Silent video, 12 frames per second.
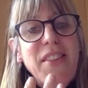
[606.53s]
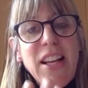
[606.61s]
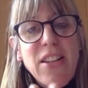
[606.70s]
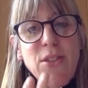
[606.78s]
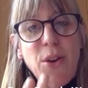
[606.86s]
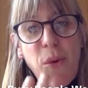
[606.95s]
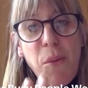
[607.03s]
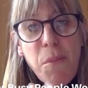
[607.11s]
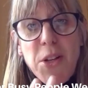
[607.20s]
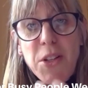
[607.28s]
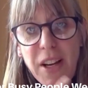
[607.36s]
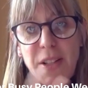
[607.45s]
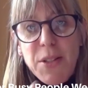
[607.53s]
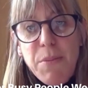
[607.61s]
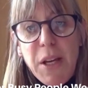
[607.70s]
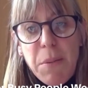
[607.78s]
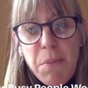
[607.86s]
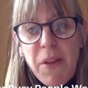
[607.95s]
that's not what motivates
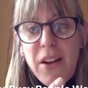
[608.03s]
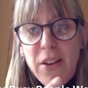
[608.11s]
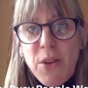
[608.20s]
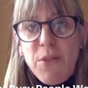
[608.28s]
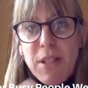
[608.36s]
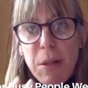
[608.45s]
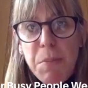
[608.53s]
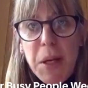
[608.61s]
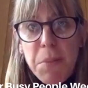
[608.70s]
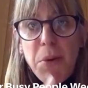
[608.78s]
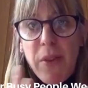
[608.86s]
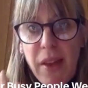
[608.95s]
me, but there's obviously people